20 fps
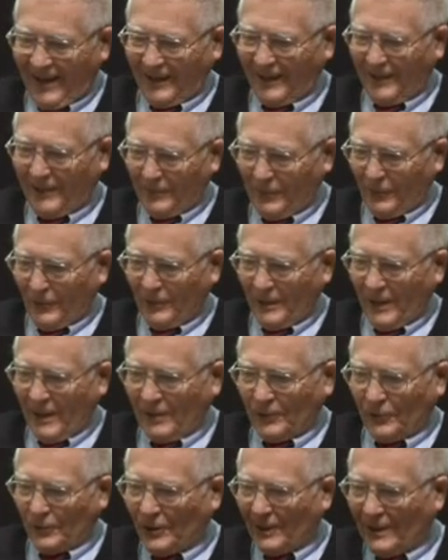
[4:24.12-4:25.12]
And he brought
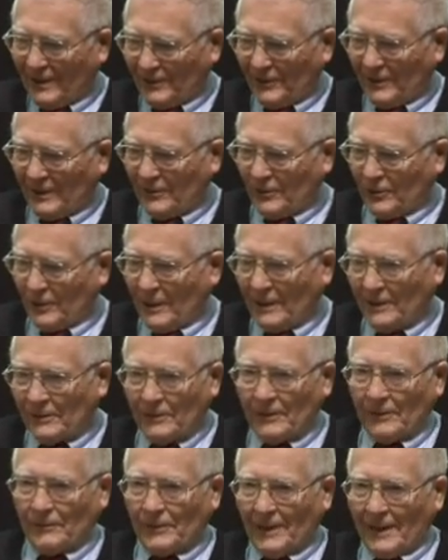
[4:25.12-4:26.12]
out sheets and
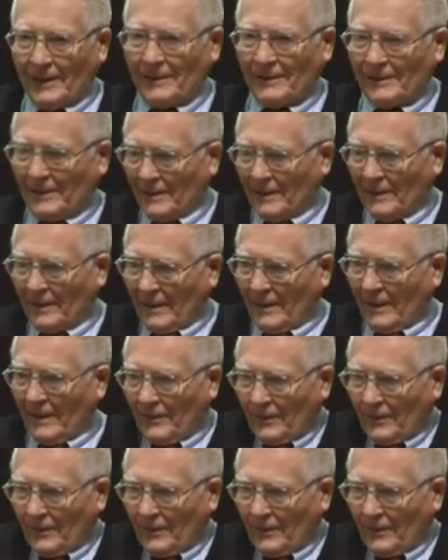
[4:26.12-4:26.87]
sheets of data